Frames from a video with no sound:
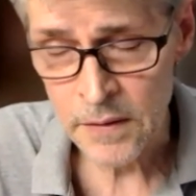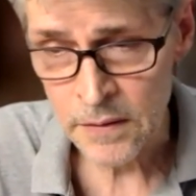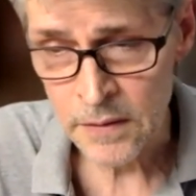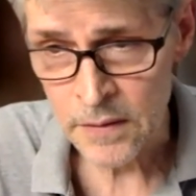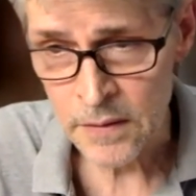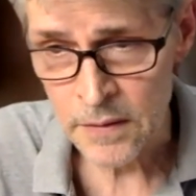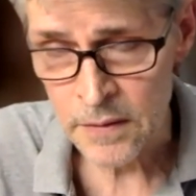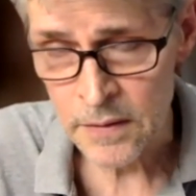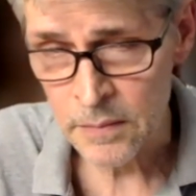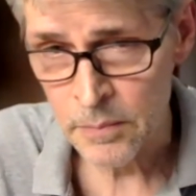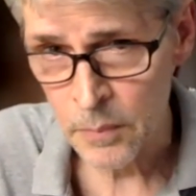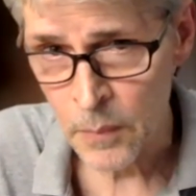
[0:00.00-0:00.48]

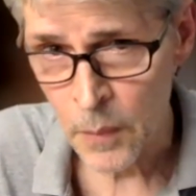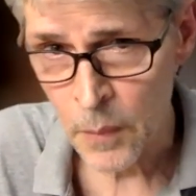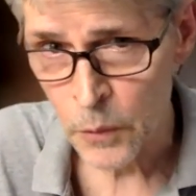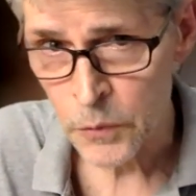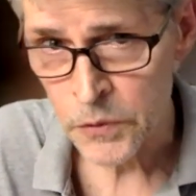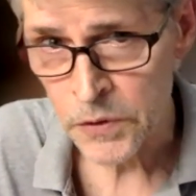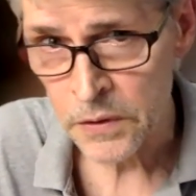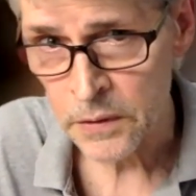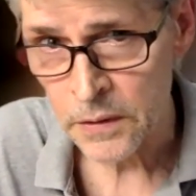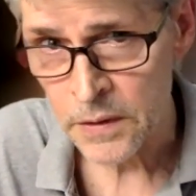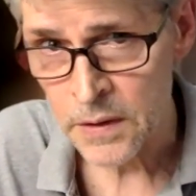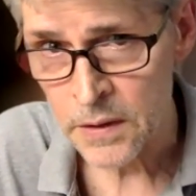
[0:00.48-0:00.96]
since
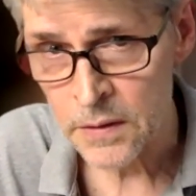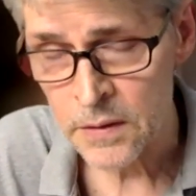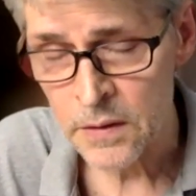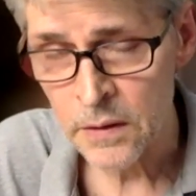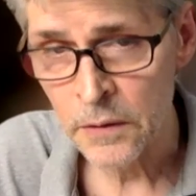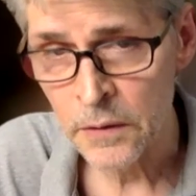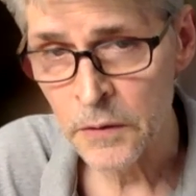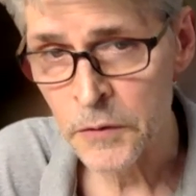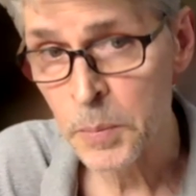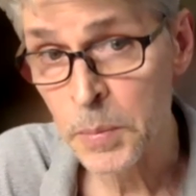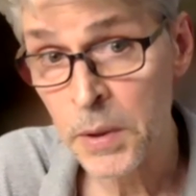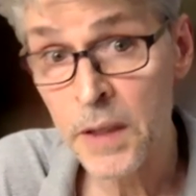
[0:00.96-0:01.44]
mostly
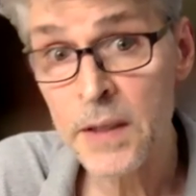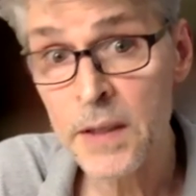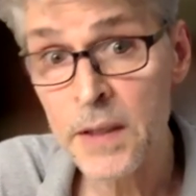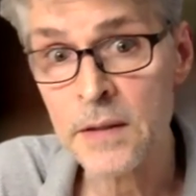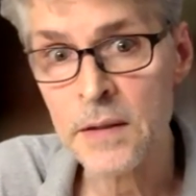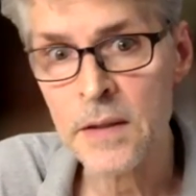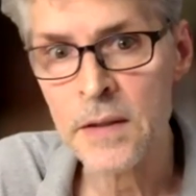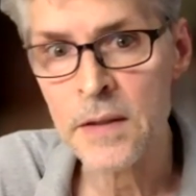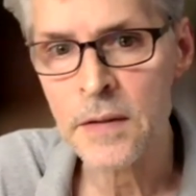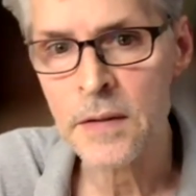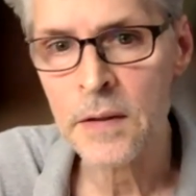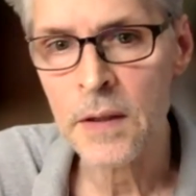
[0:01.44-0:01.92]
adults
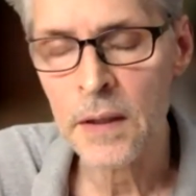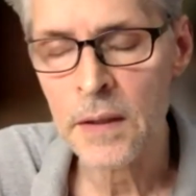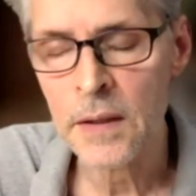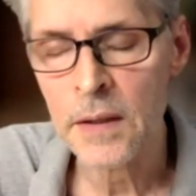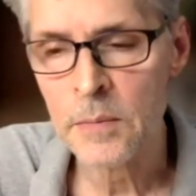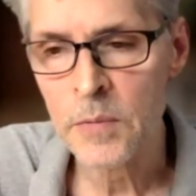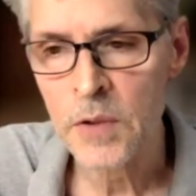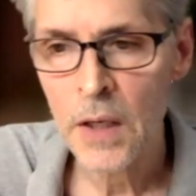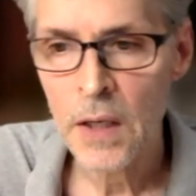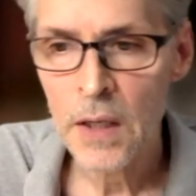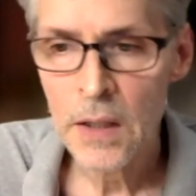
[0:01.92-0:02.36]
playing these games.